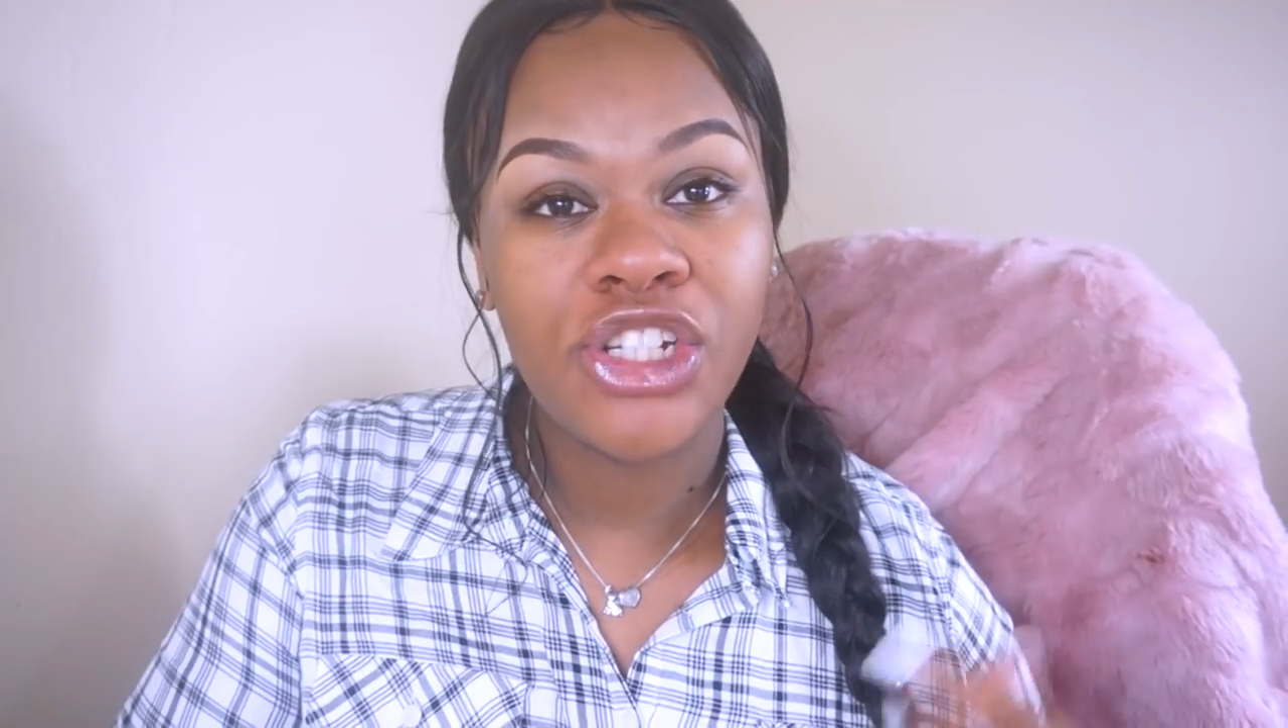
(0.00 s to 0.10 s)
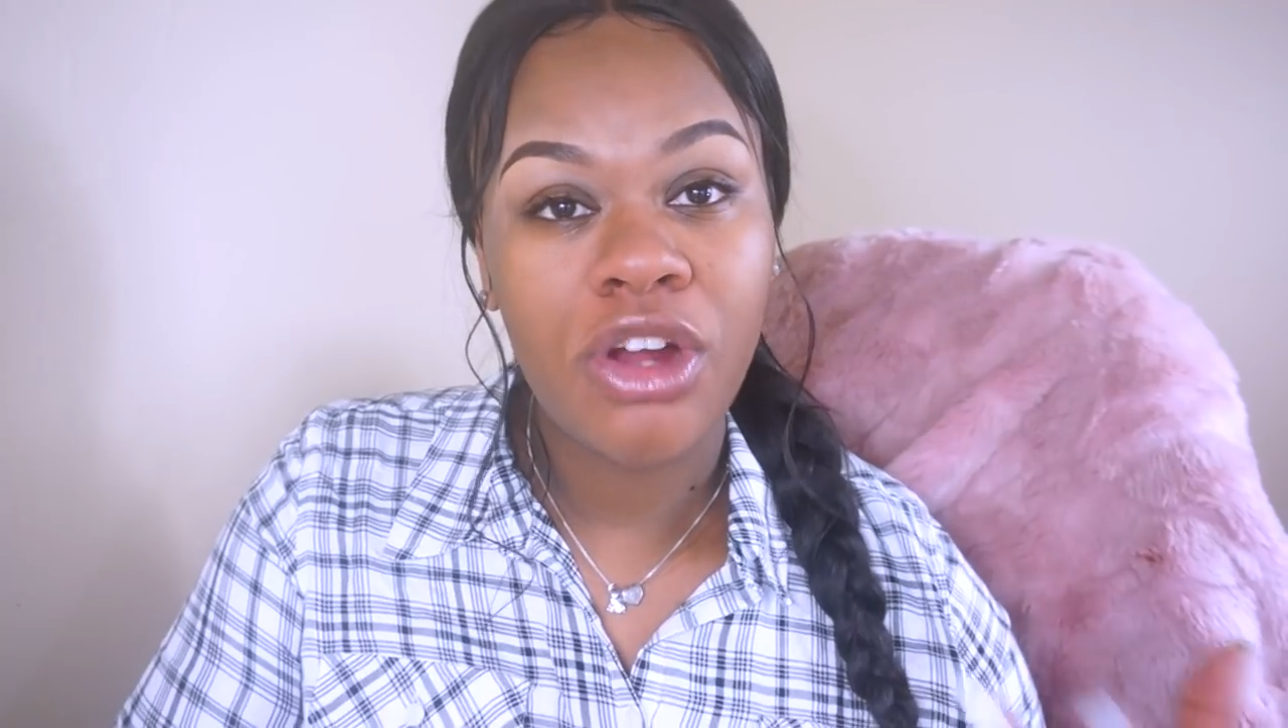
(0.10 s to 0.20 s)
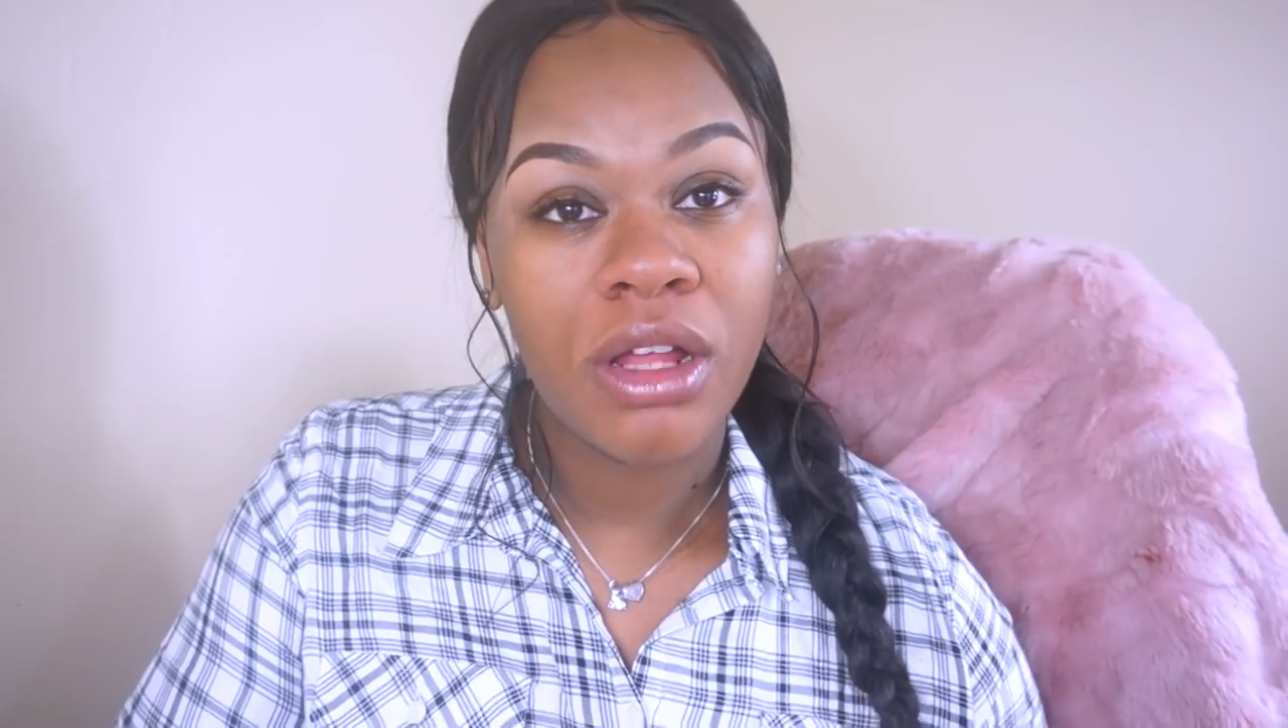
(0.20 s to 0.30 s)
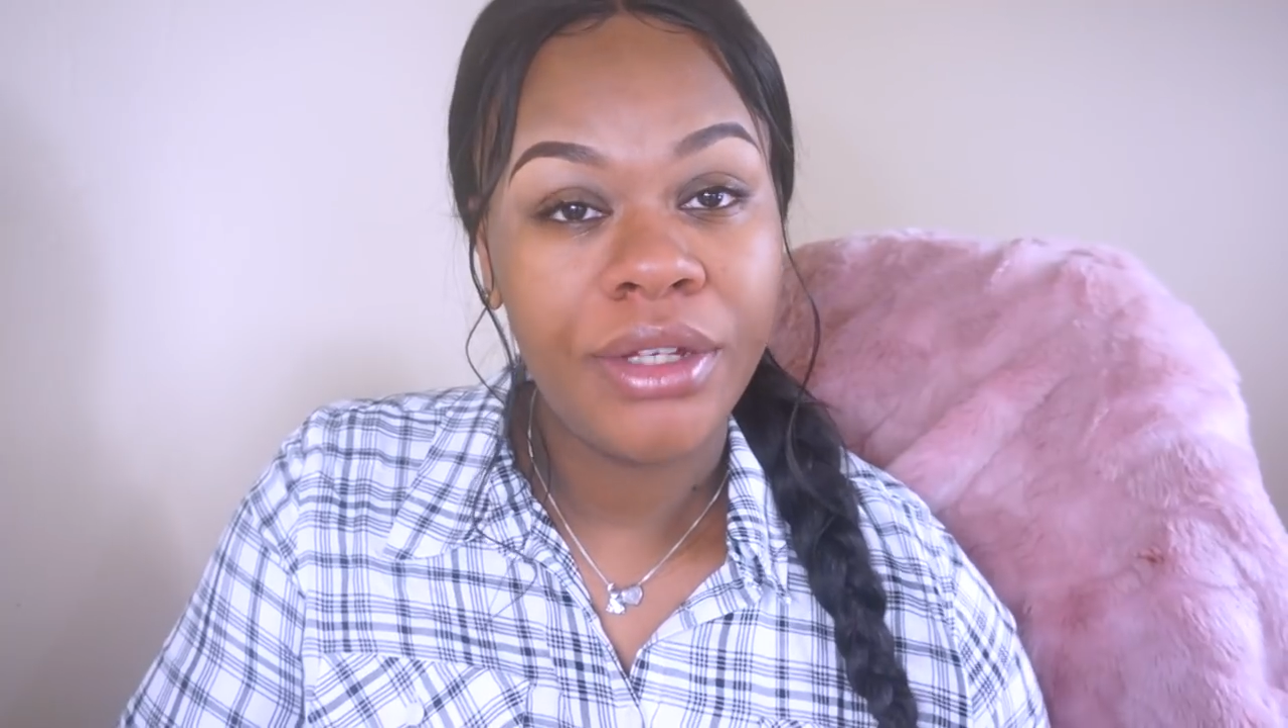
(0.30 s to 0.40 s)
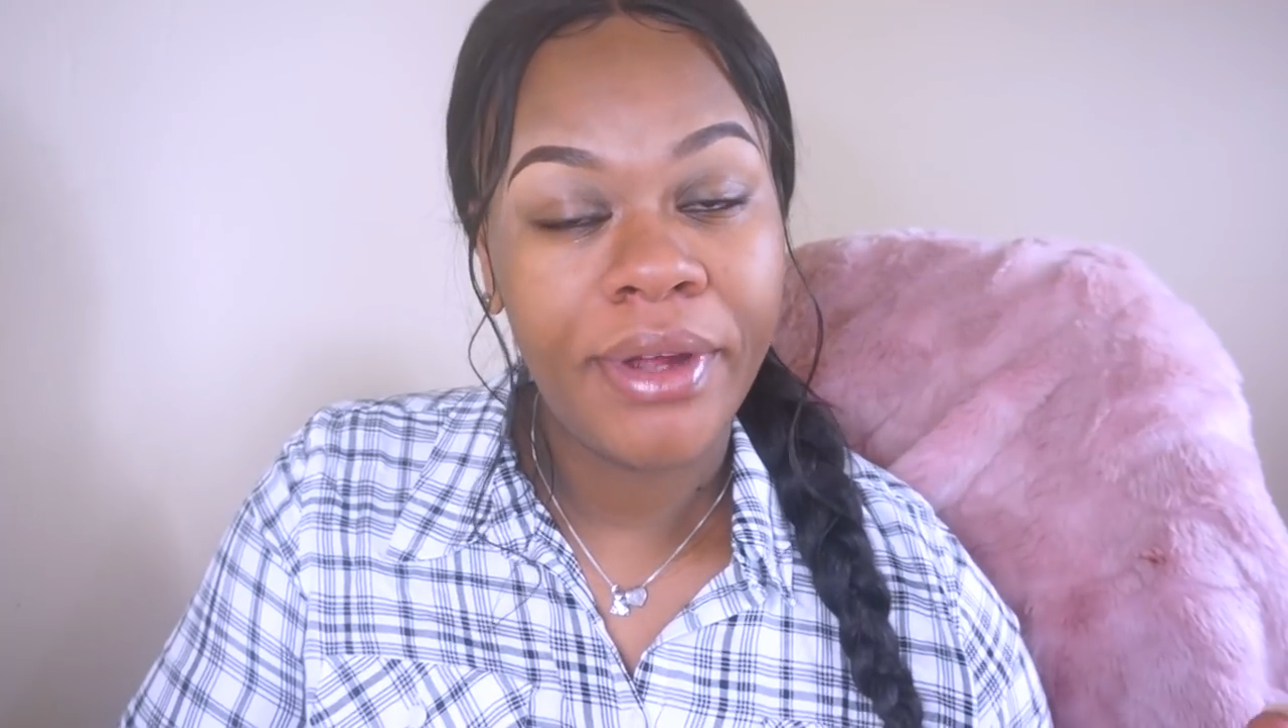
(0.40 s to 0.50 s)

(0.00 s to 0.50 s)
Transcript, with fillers: strongly